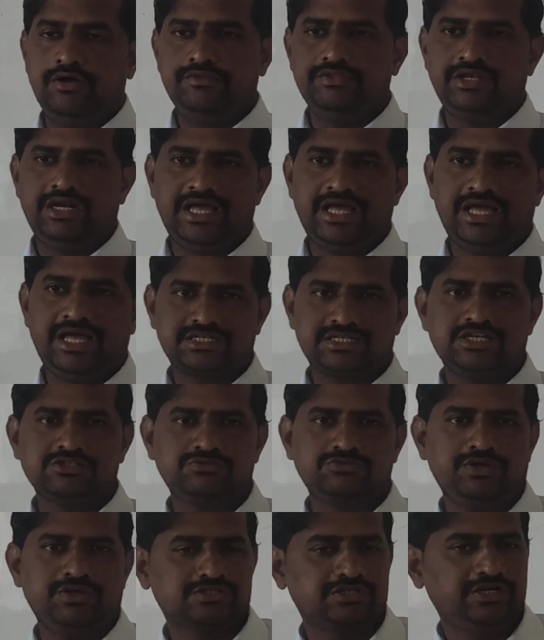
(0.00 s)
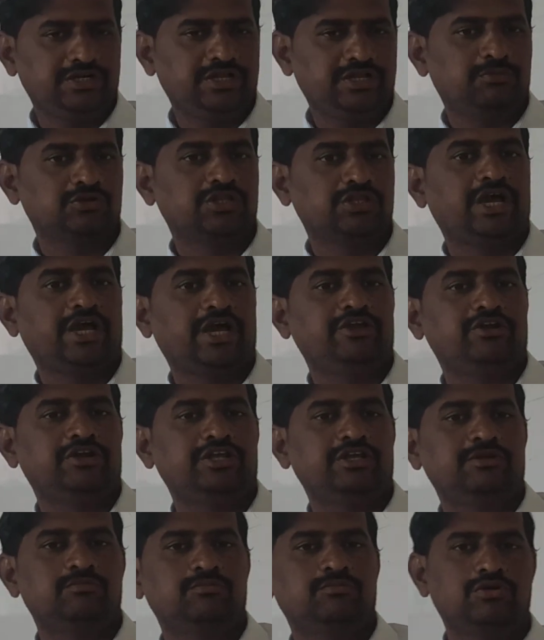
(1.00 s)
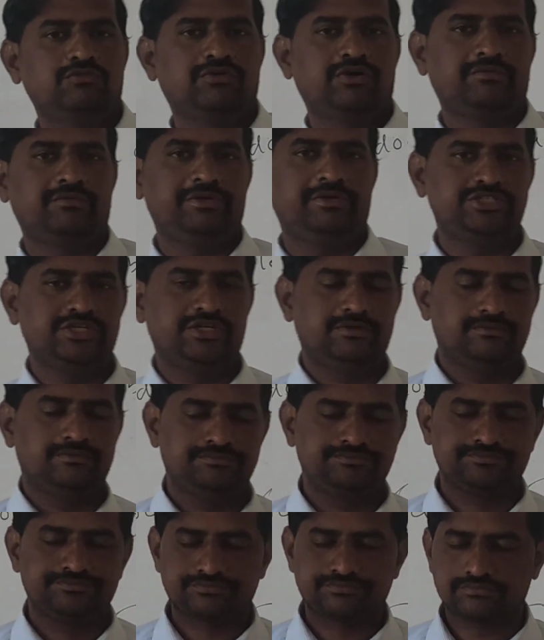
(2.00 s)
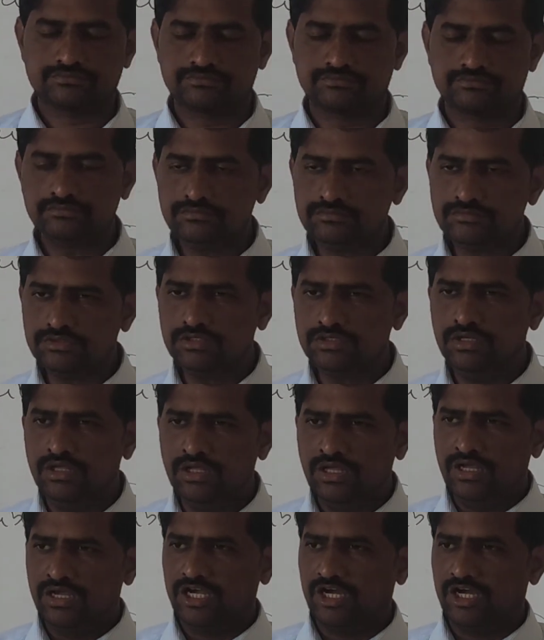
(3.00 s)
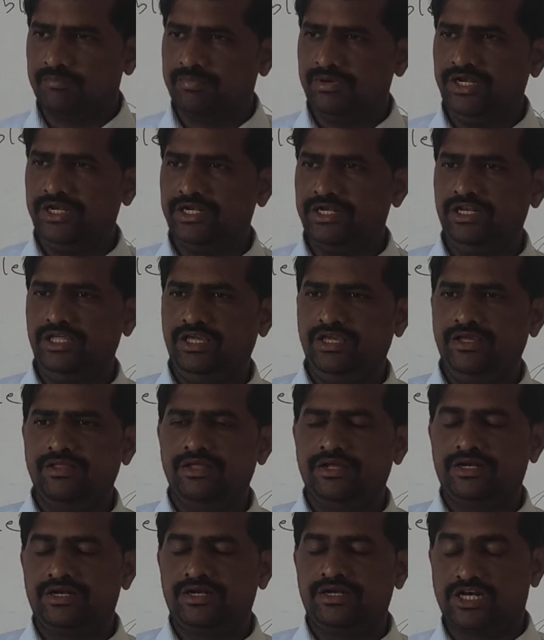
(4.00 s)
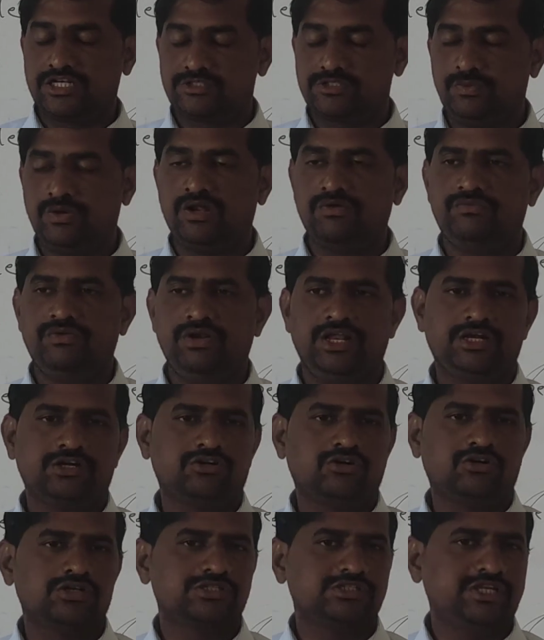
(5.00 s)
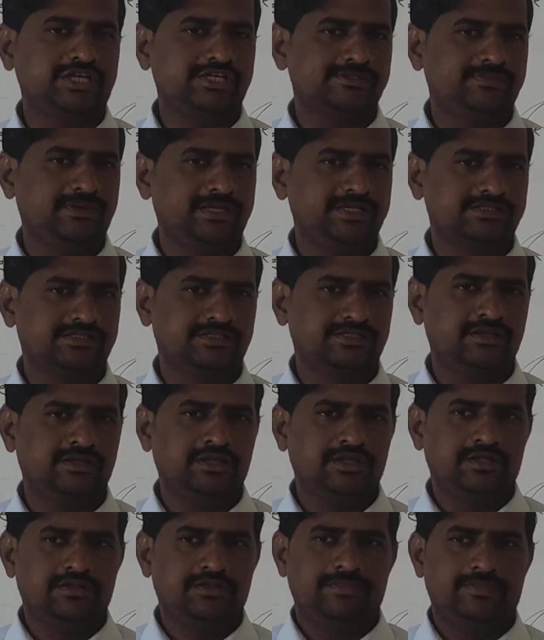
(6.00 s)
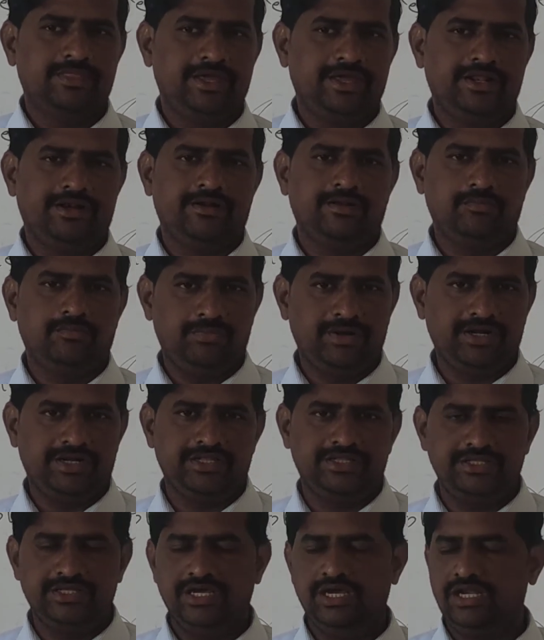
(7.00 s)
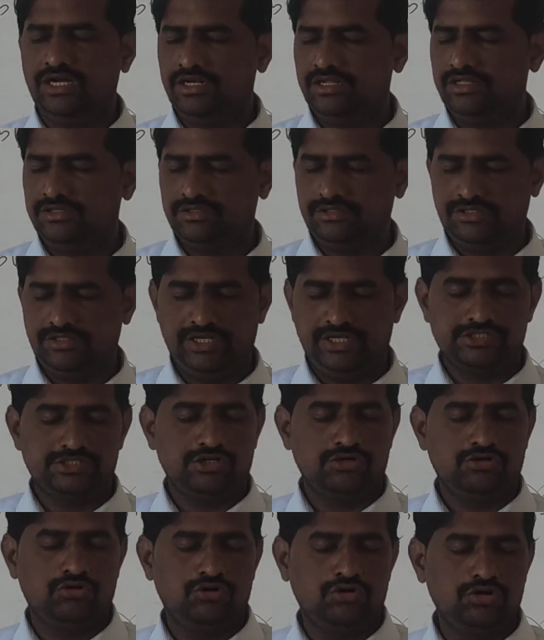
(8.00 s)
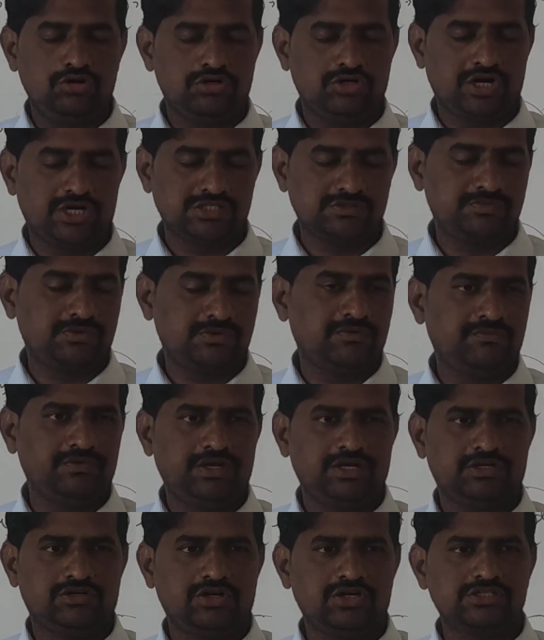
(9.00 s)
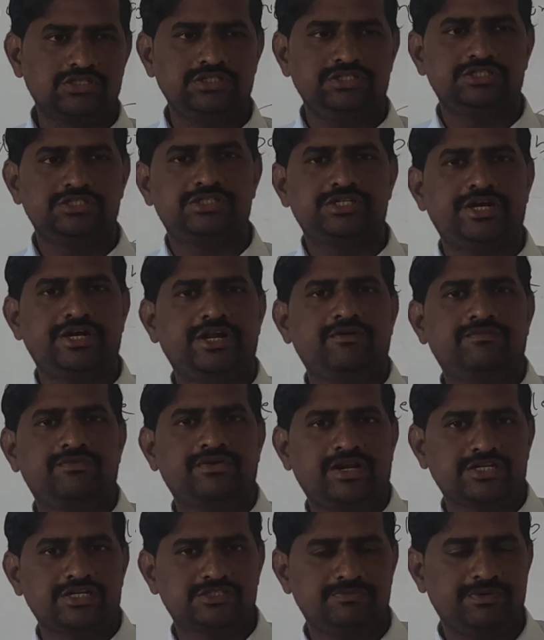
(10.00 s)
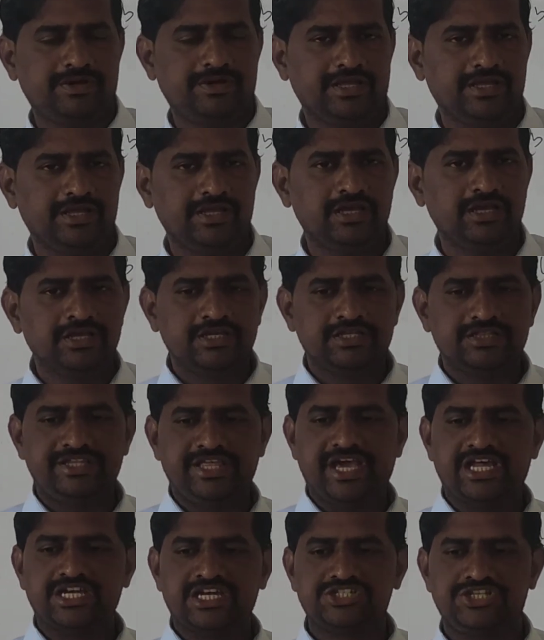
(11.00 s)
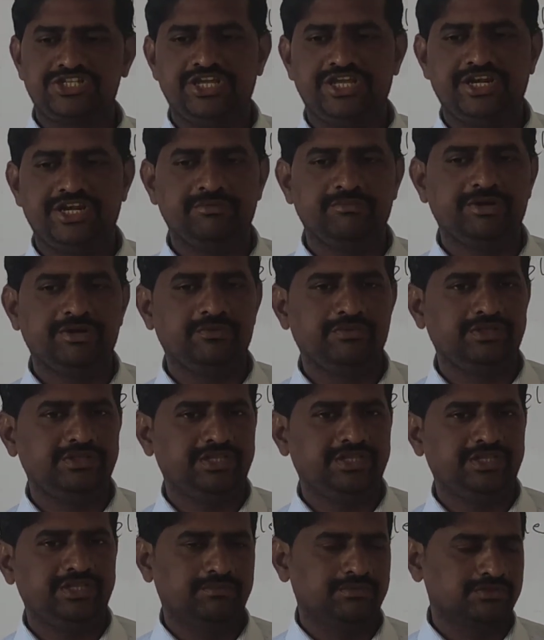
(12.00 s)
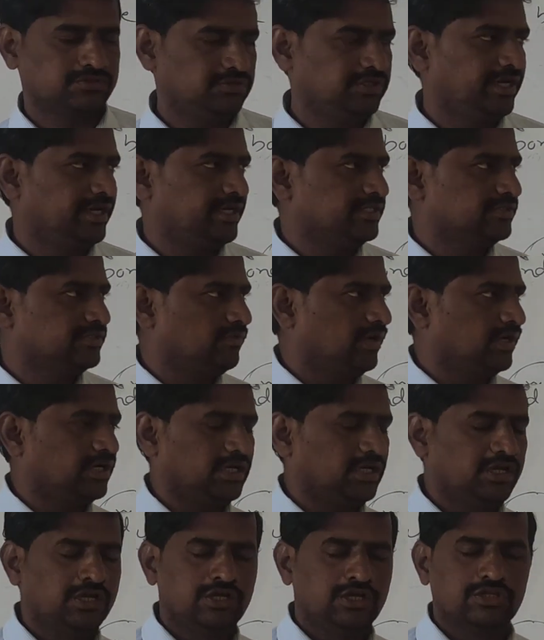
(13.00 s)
the last class we have studied about the ionic bond formation. Completely transfer of electrons takes place there, but here there is no transfer of electrons. Instead of transferring, they are sharing between them. So that is what the